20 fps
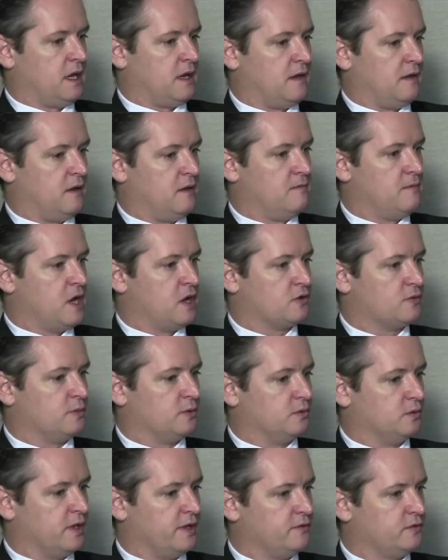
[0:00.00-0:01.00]
There are
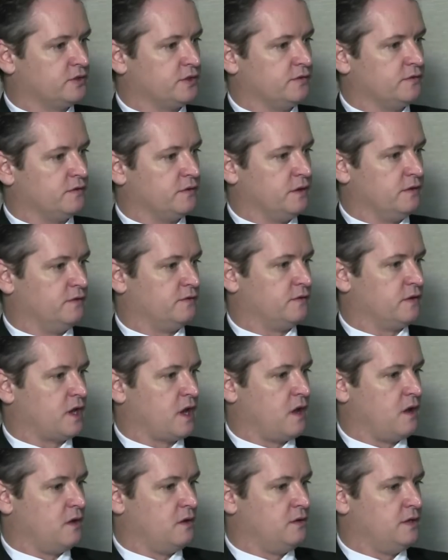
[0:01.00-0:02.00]
multiple levels
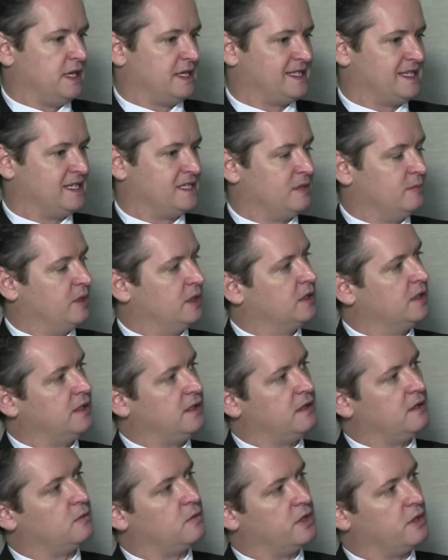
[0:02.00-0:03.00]
of code
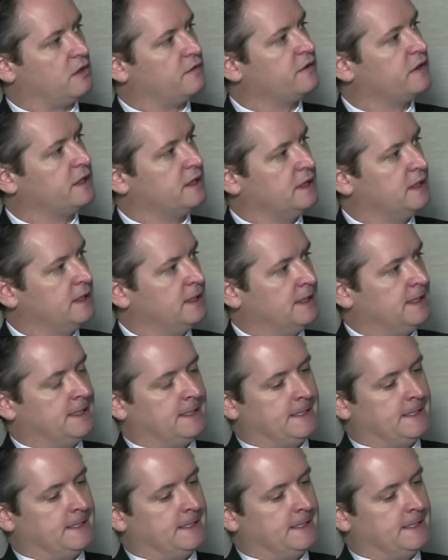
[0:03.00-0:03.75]
accessibility that we offer.